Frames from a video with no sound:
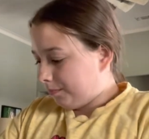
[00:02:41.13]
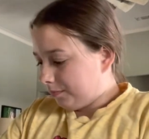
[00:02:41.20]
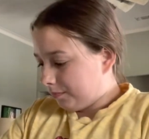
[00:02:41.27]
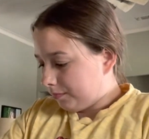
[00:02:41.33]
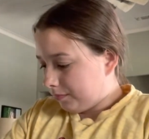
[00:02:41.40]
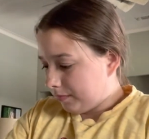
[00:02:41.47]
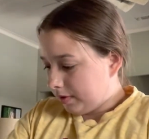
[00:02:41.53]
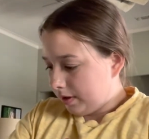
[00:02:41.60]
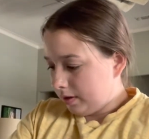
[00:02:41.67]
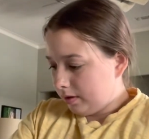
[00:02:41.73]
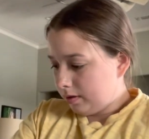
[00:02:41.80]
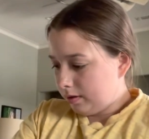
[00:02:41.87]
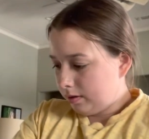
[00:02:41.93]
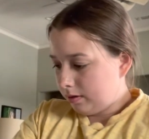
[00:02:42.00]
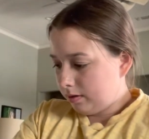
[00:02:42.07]

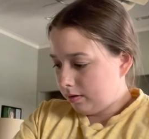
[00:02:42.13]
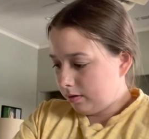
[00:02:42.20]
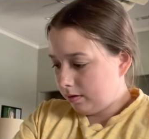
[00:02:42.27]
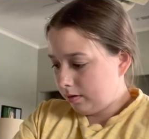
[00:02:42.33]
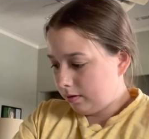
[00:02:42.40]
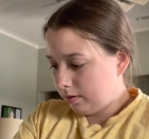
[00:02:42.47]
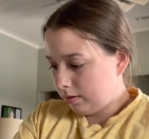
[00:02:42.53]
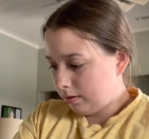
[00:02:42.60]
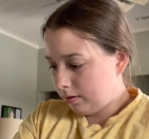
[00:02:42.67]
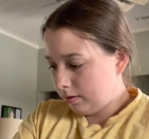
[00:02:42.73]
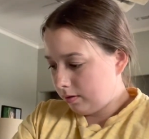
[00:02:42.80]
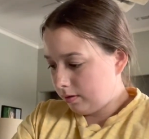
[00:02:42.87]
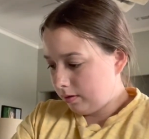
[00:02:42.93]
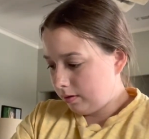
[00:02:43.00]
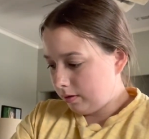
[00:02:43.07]

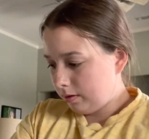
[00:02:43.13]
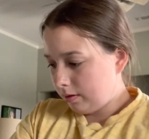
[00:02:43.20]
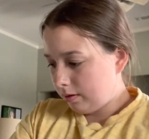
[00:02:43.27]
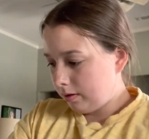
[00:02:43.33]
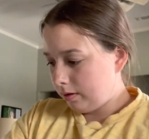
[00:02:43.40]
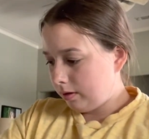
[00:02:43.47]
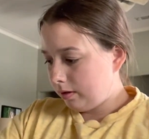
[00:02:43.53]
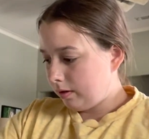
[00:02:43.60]
Nothing is said.